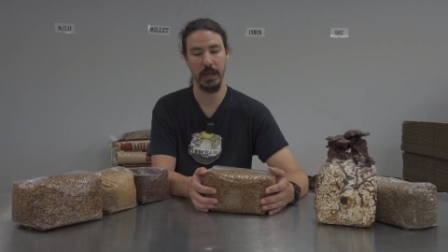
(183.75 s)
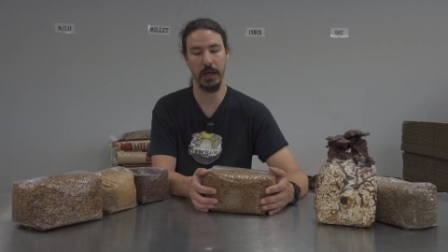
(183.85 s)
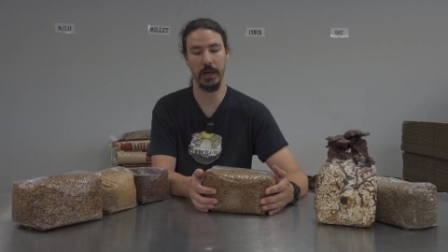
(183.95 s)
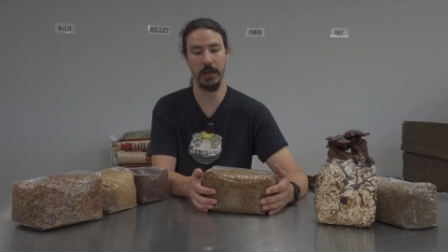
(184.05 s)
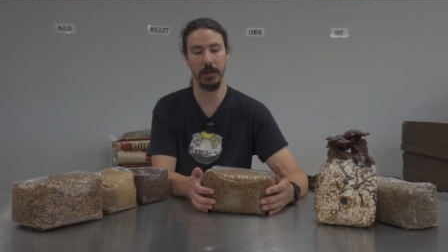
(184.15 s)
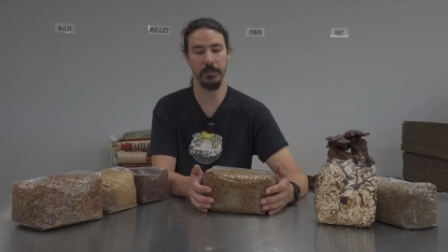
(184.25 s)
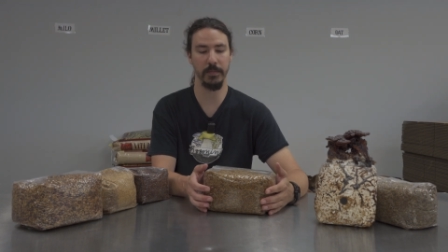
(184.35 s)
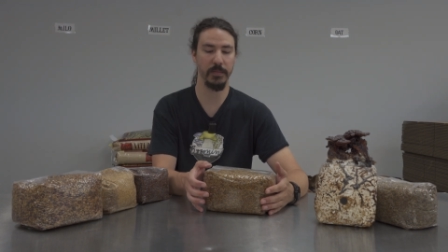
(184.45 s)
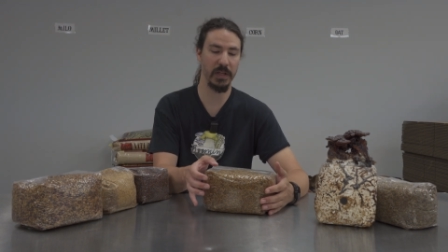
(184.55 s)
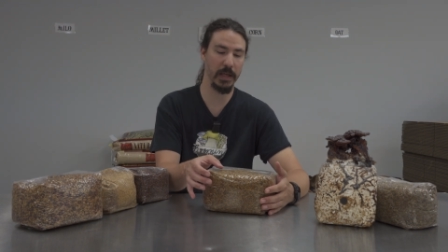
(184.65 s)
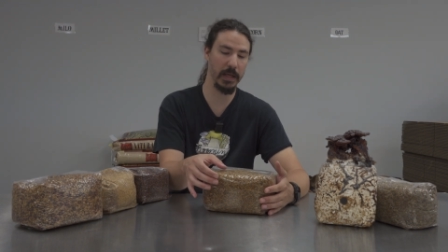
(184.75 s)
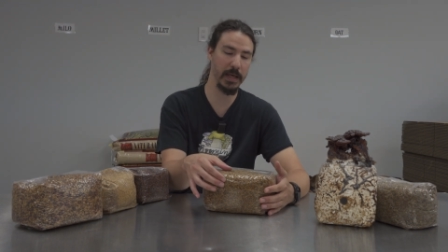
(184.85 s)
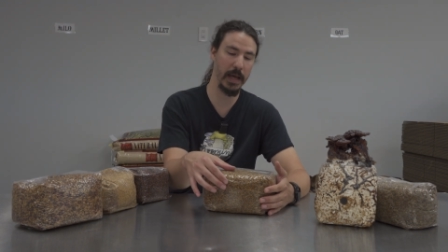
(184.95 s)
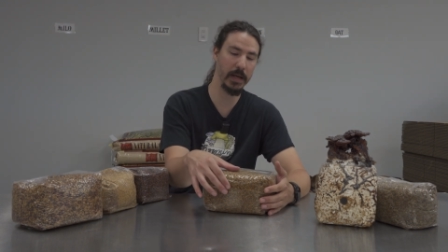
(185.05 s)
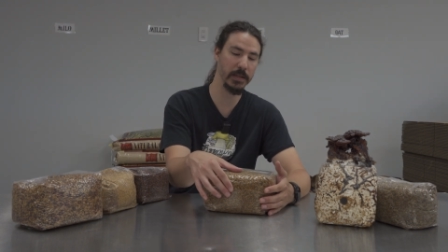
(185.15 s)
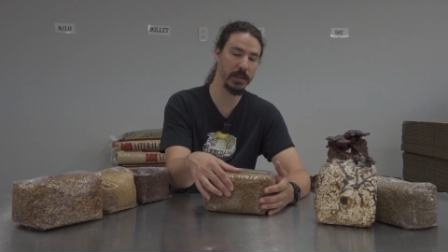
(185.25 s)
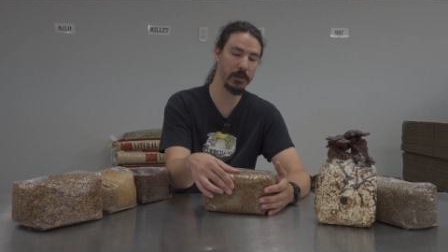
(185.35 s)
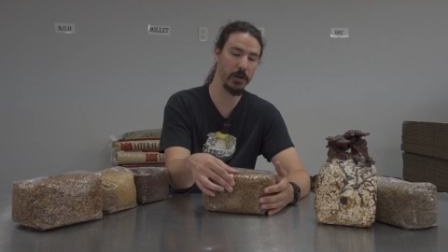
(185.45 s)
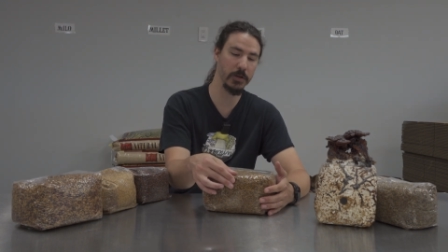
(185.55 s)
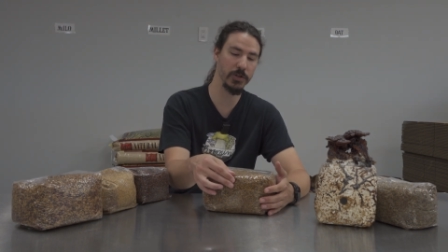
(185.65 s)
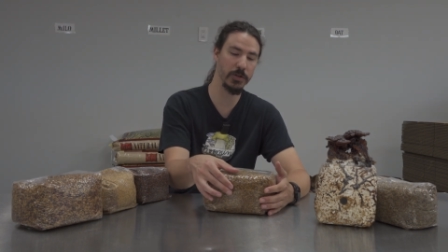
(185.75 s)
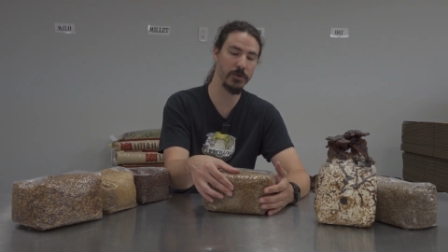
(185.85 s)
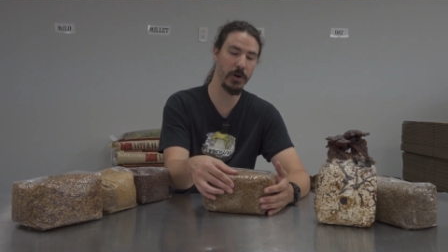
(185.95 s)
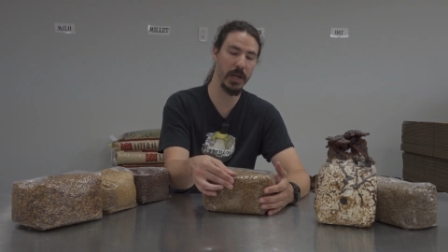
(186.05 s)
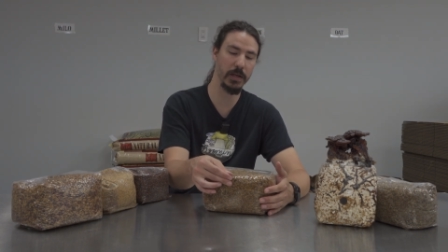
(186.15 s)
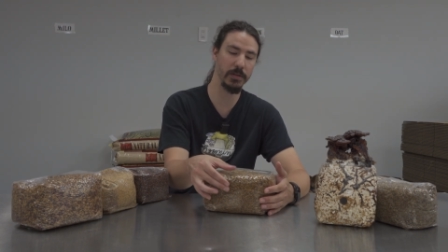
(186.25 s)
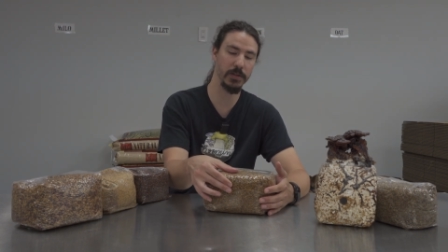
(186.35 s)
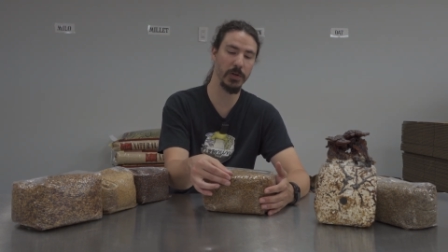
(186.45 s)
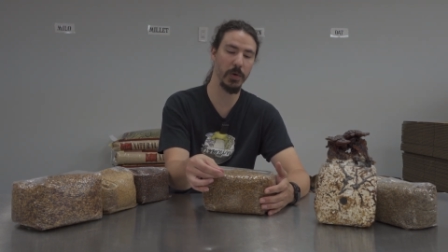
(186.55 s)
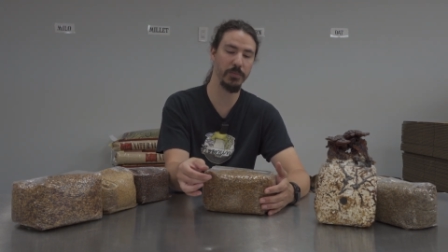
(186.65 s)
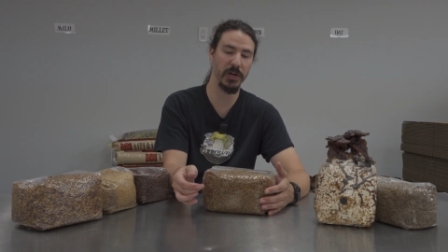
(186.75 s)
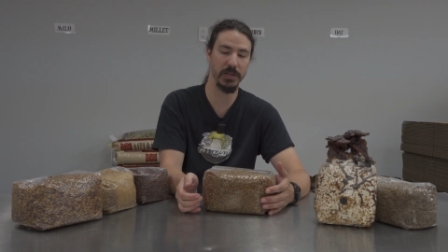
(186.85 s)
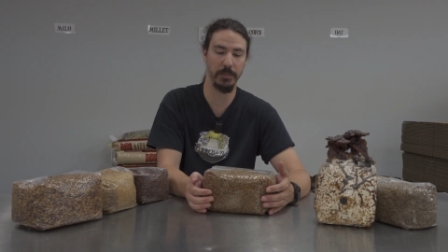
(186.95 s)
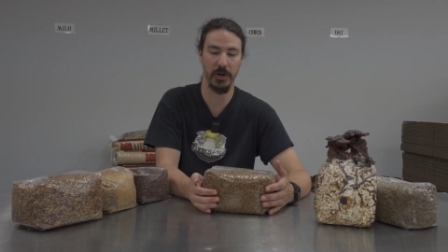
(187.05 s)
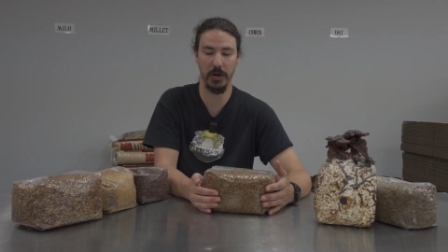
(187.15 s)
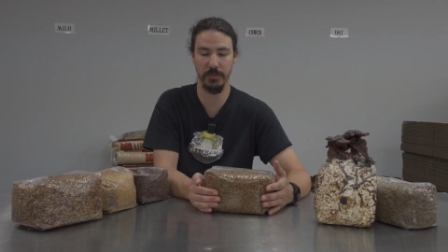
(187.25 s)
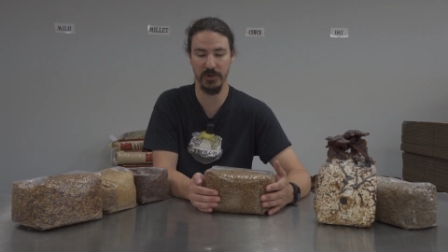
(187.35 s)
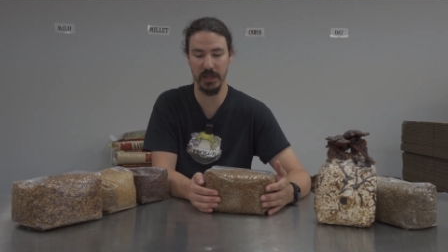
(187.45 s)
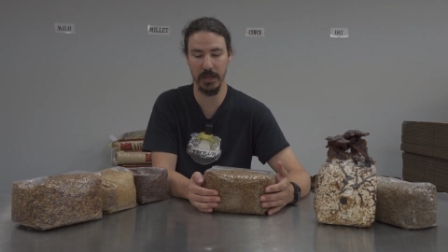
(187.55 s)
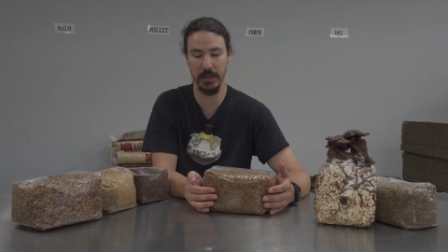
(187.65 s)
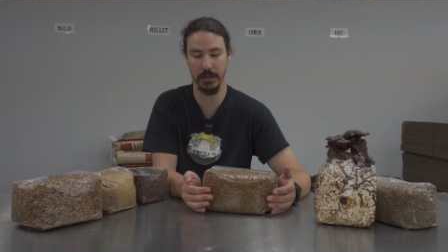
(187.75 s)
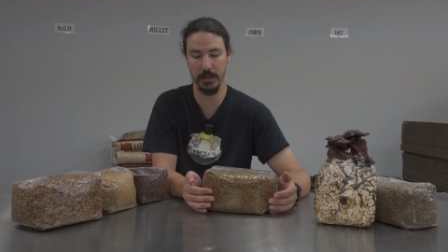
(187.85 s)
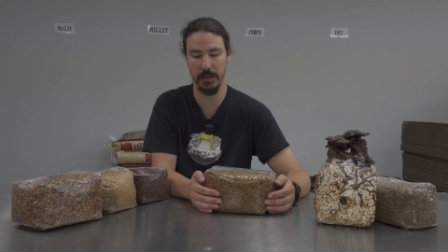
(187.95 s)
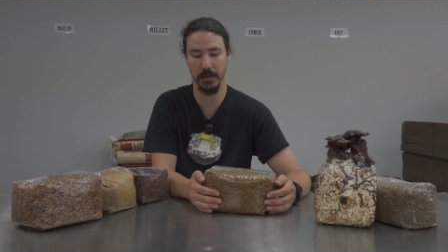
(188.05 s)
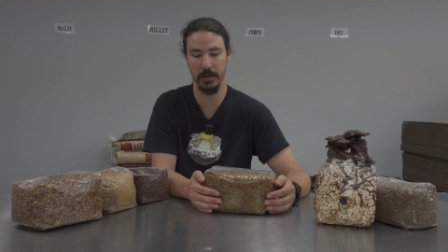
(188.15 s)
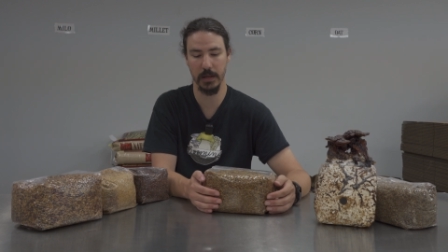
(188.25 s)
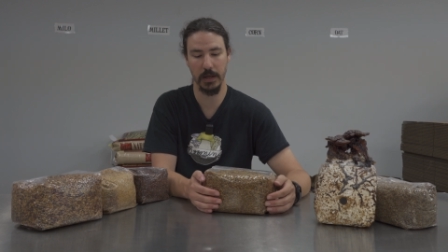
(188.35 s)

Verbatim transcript: Um, it again is a larger grain, so it breaks apart pretty easily.